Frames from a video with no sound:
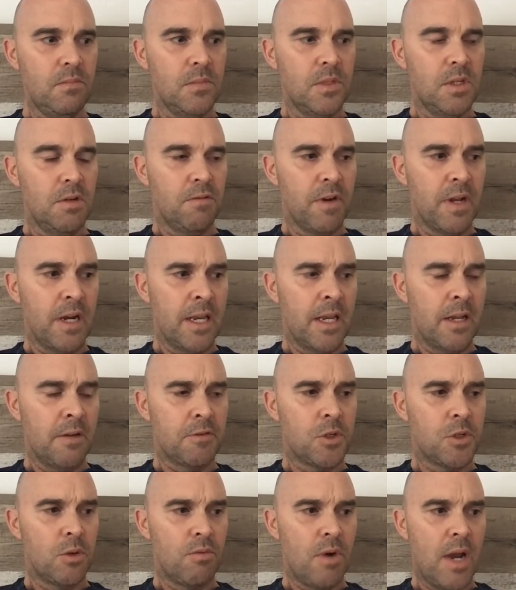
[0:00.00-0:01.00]
funnily enough,
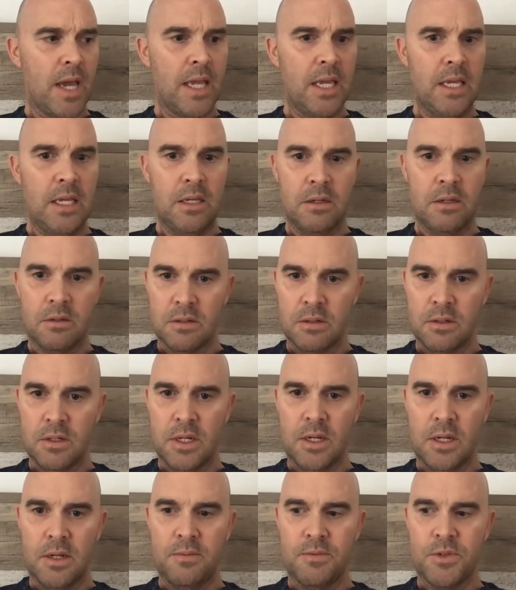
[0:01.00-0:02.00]
to a Reiki
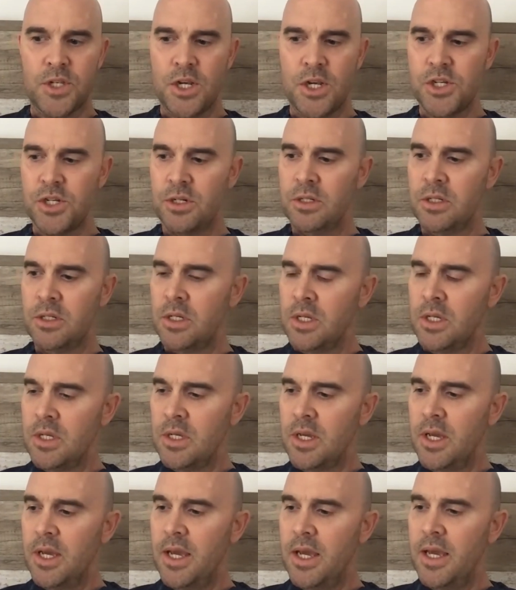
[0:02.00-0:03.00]
session,
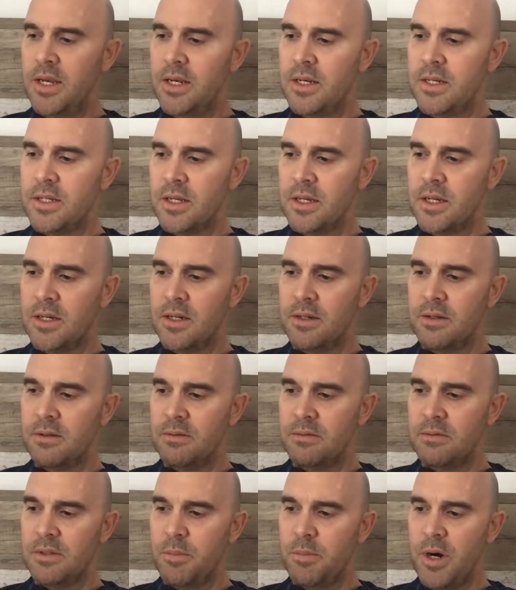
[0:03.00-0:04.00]
and the
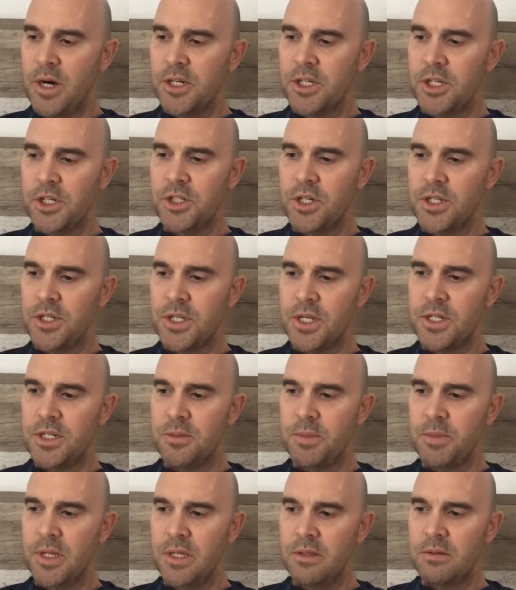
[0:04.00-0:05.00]
practitioner said to
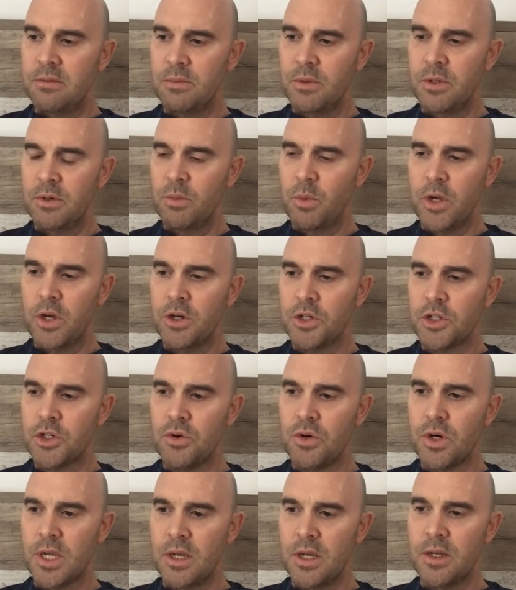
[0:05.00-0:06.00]
me, we got
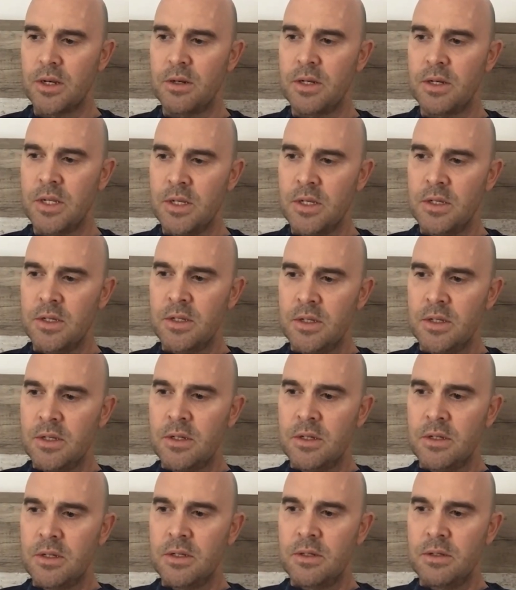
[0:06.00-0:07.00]
talking, and
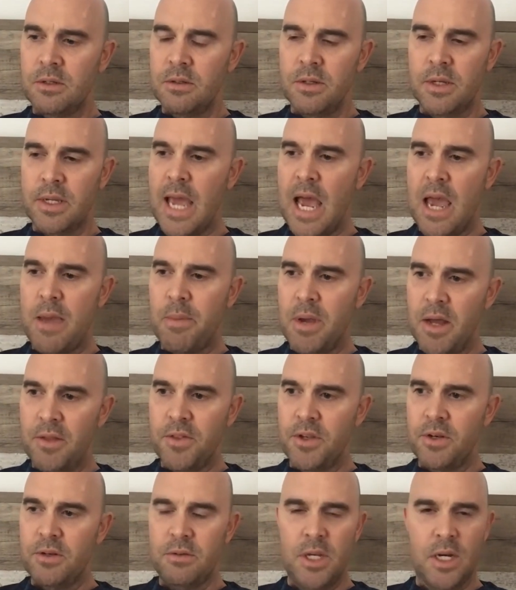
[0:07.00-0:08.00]
it came out
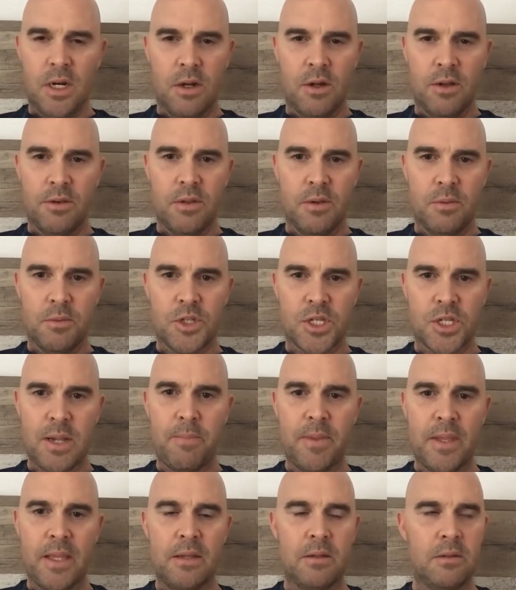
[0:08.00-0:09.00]
that, there was
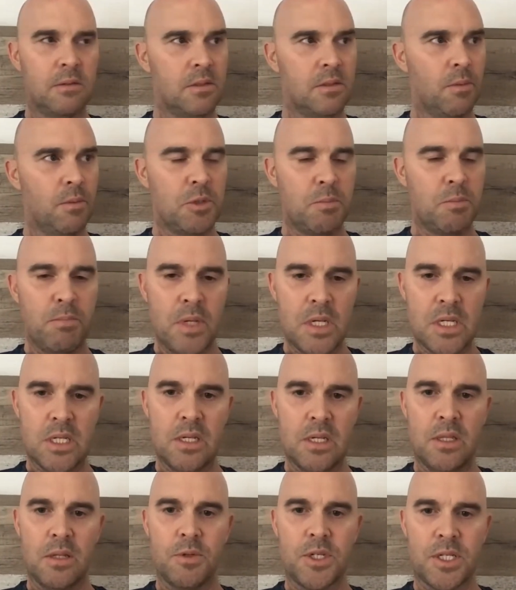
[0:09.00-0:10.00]
something that was
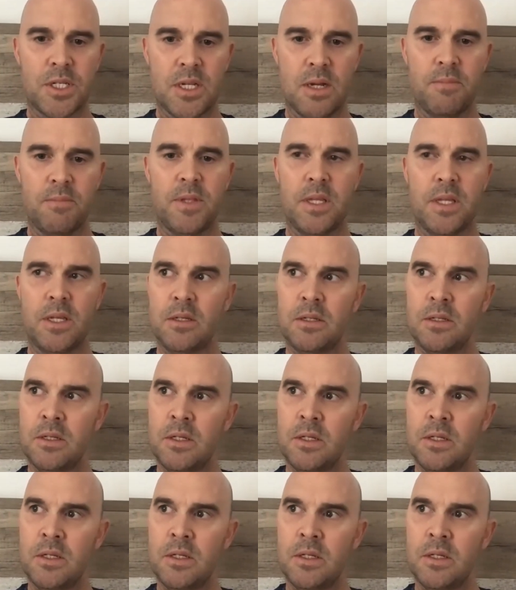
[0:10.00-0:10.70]
missing. There was something